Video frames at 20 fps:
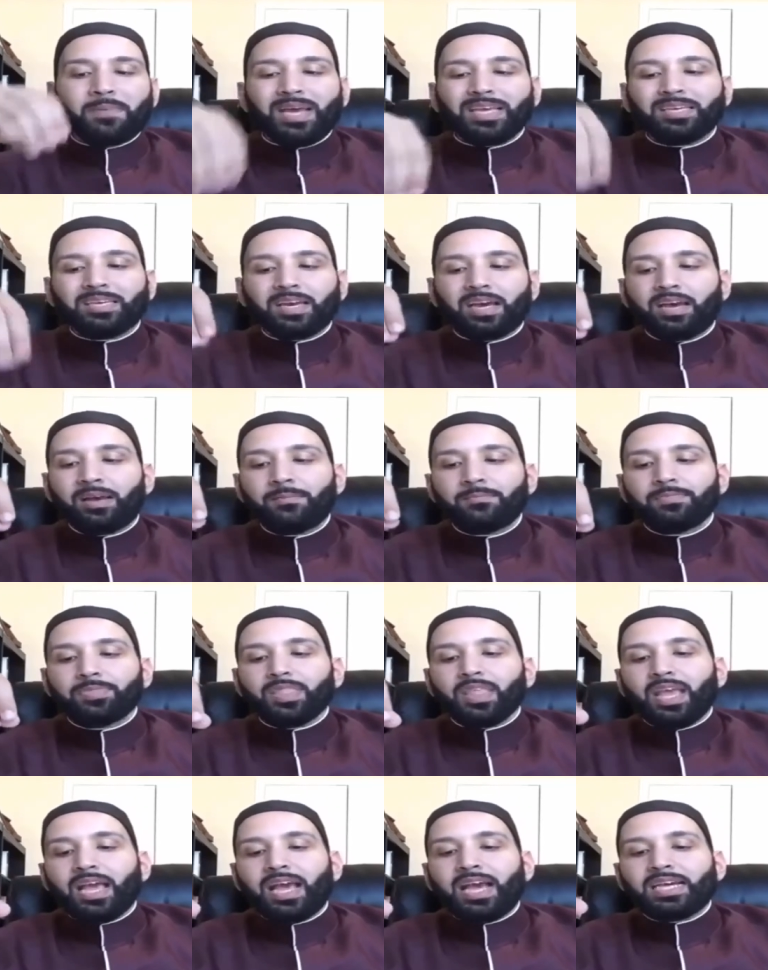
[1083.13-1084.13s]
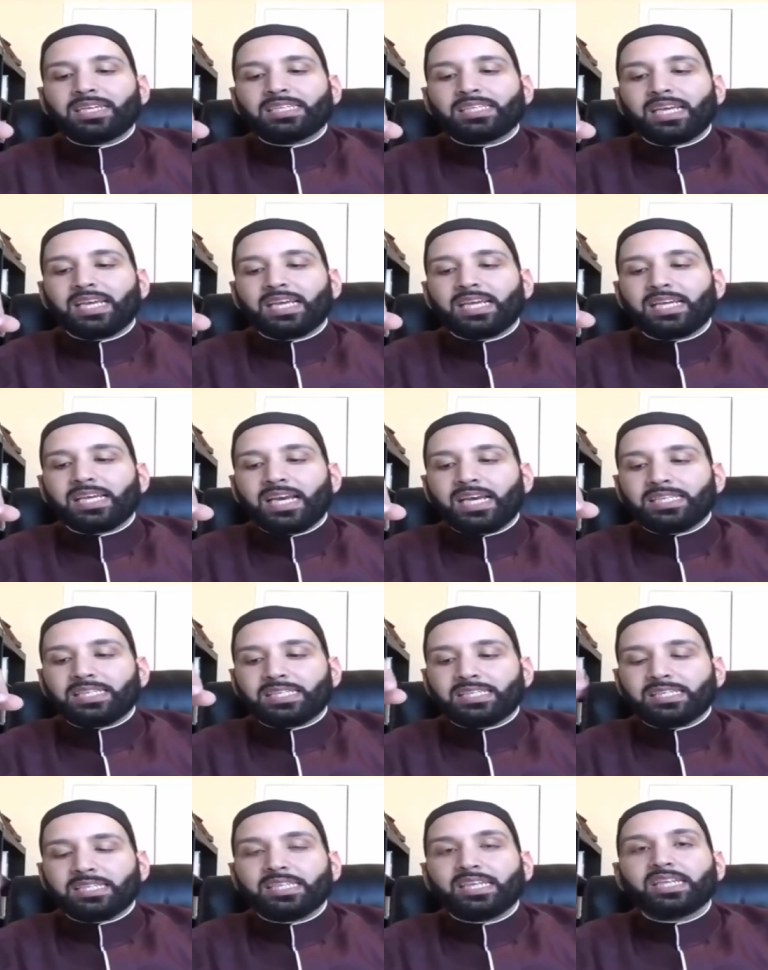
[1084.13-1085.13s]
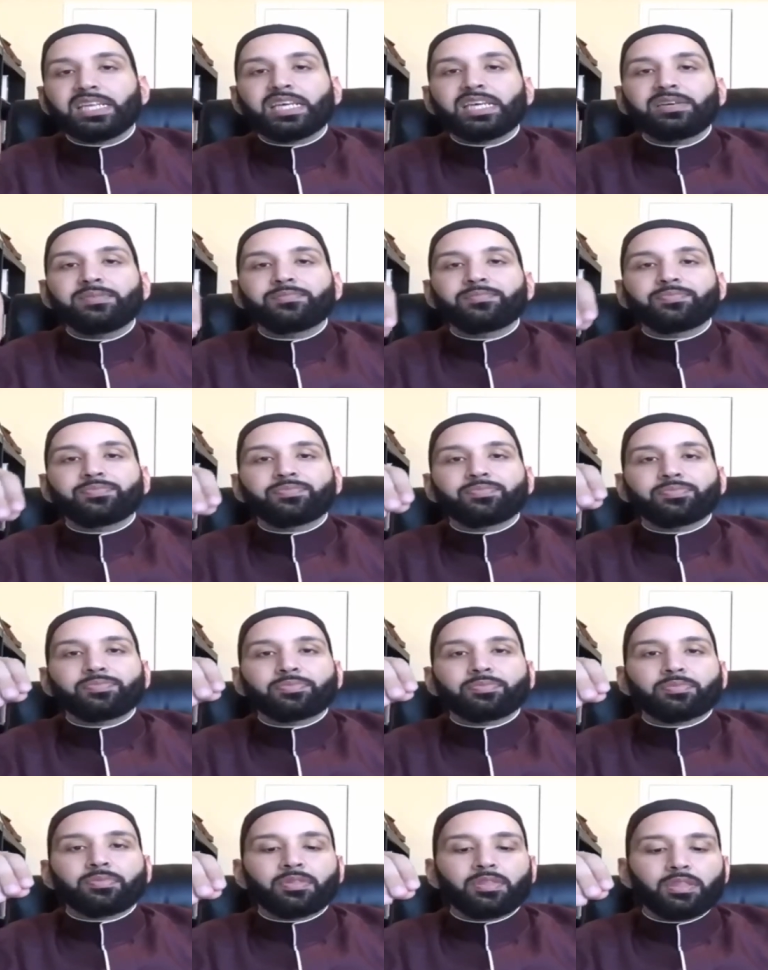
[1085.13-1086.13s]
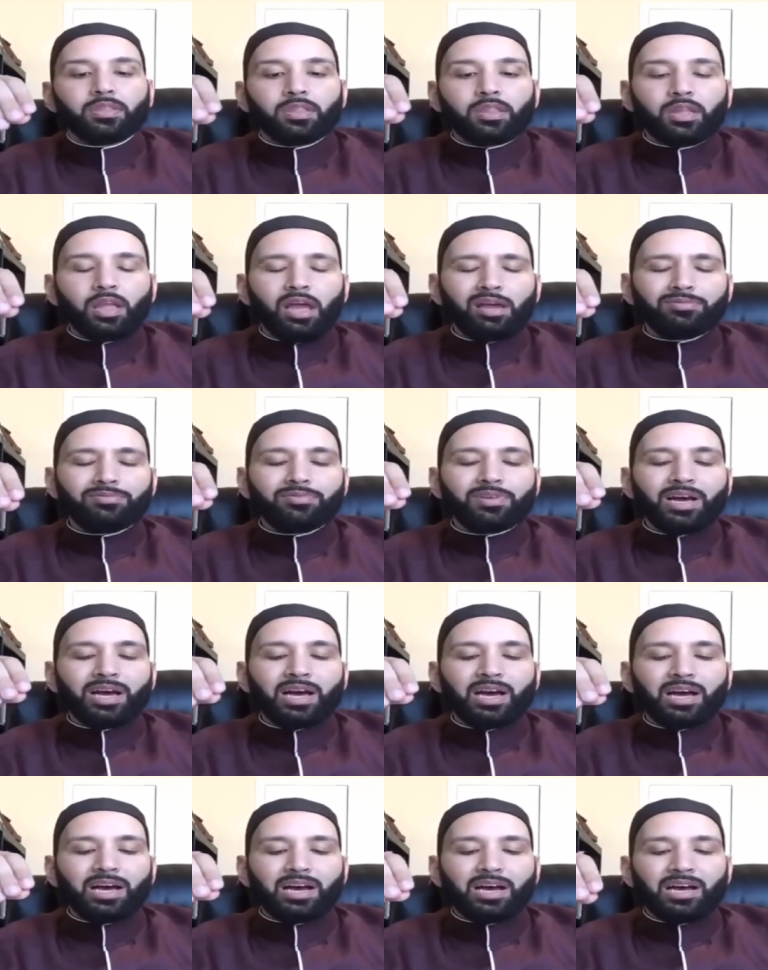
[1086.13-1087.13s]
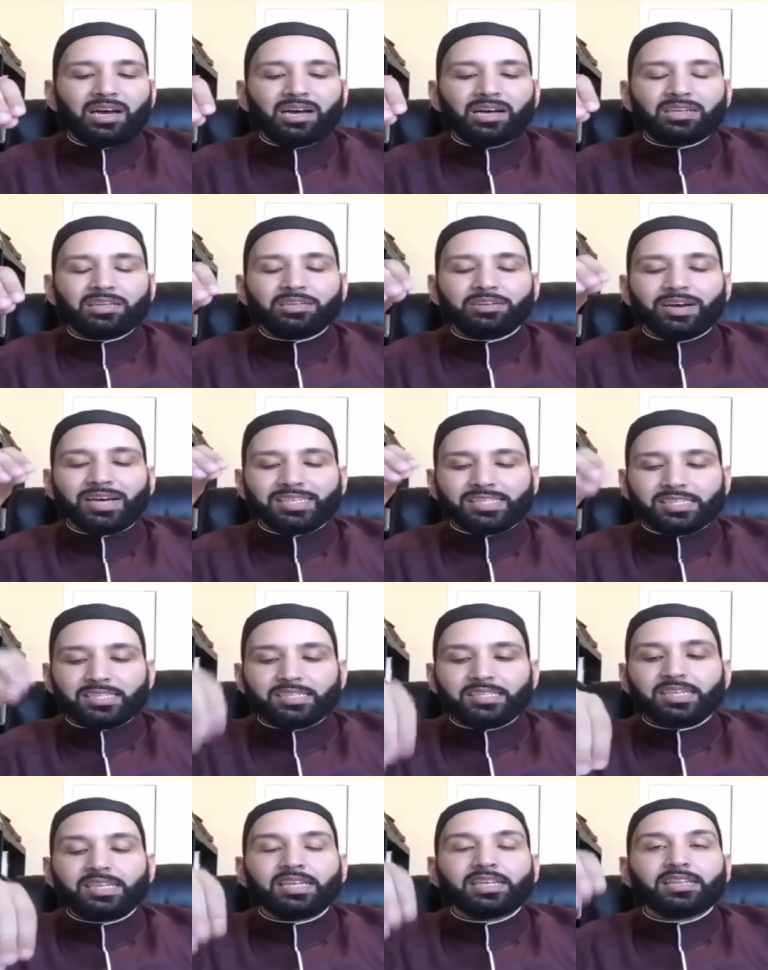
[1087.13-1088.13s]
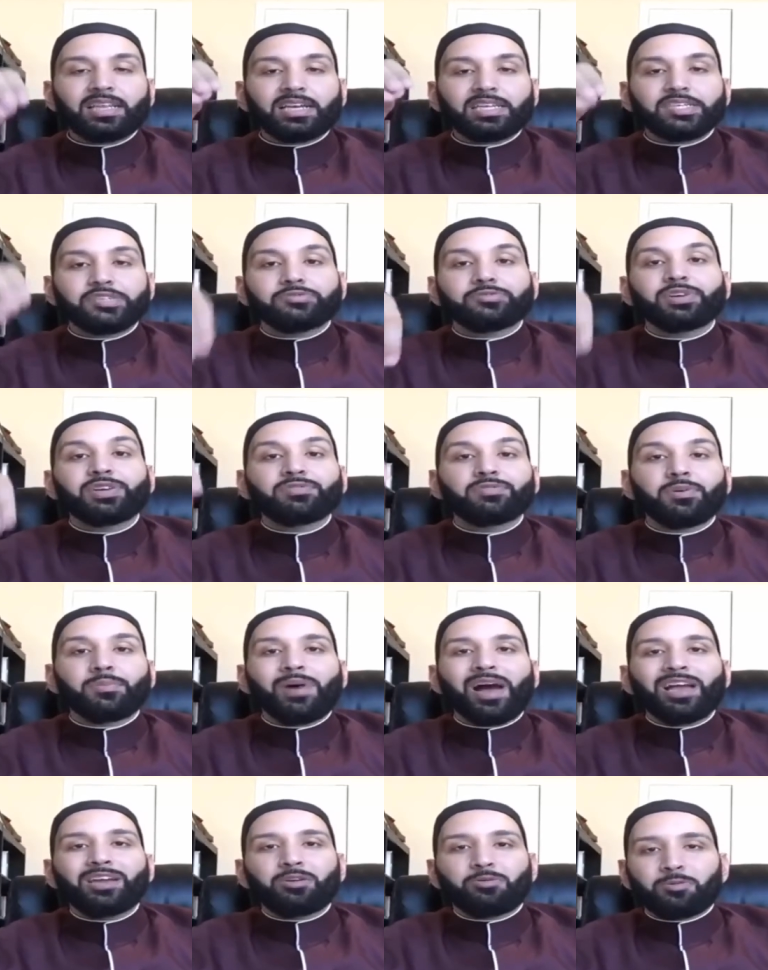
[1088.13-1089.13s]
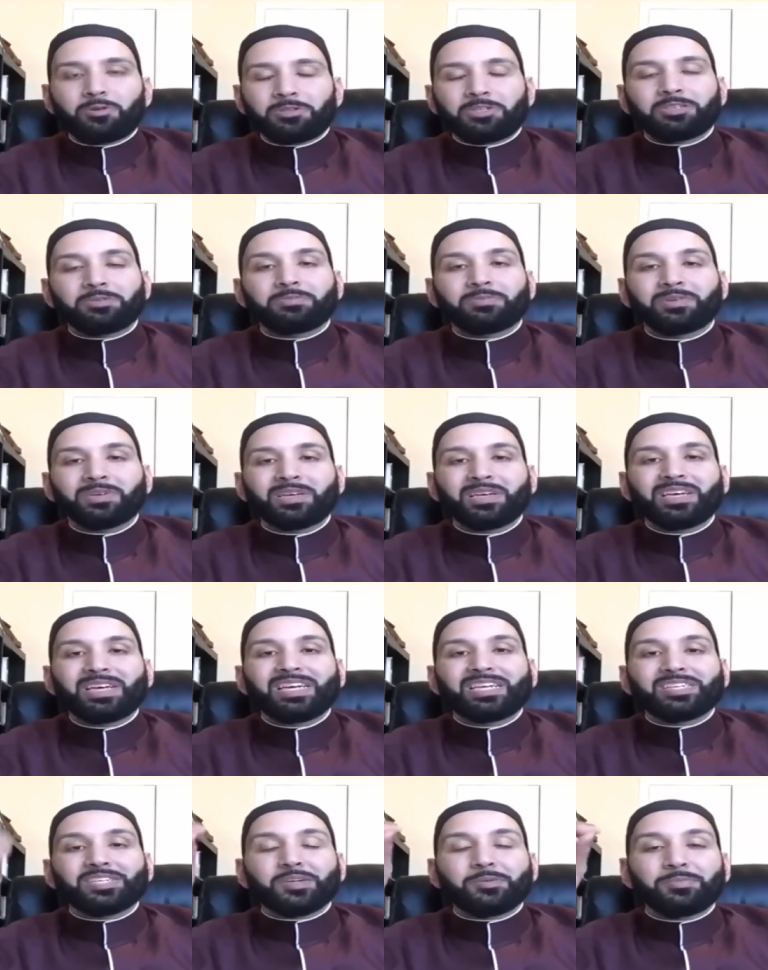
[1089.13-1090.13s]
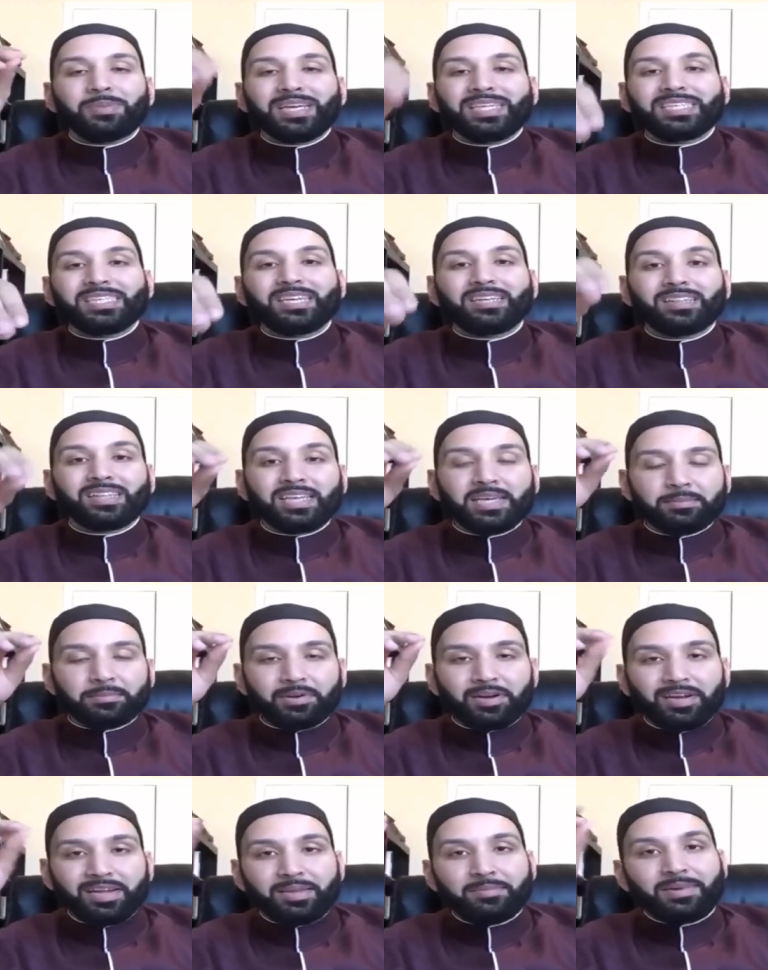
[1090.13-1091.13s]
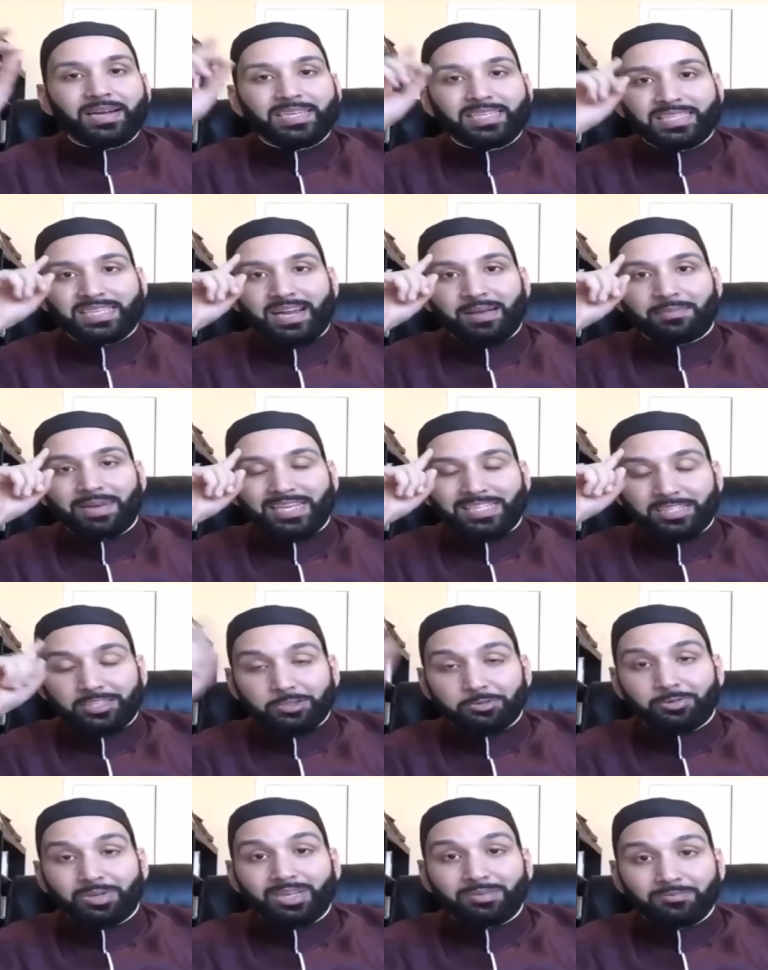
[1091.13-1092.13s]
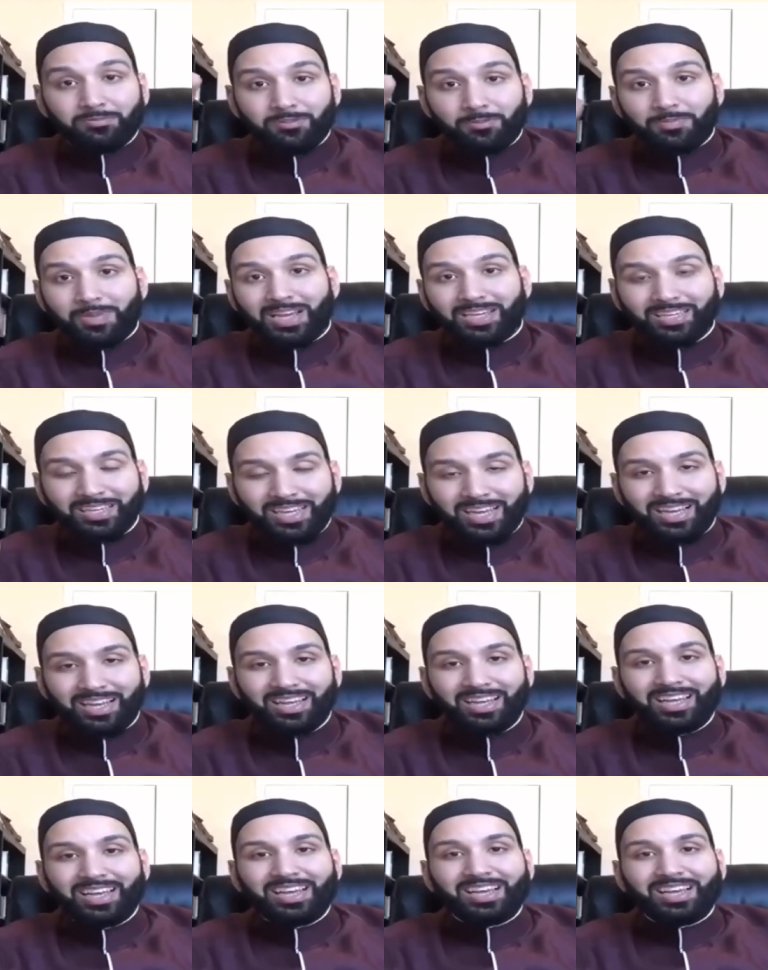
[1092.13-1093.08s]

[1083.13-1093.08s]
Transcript: Mecca as a as a city of uh, you know as a city that is free from idol worship. So basically, Ibrahim Islam has a dream for Mecca,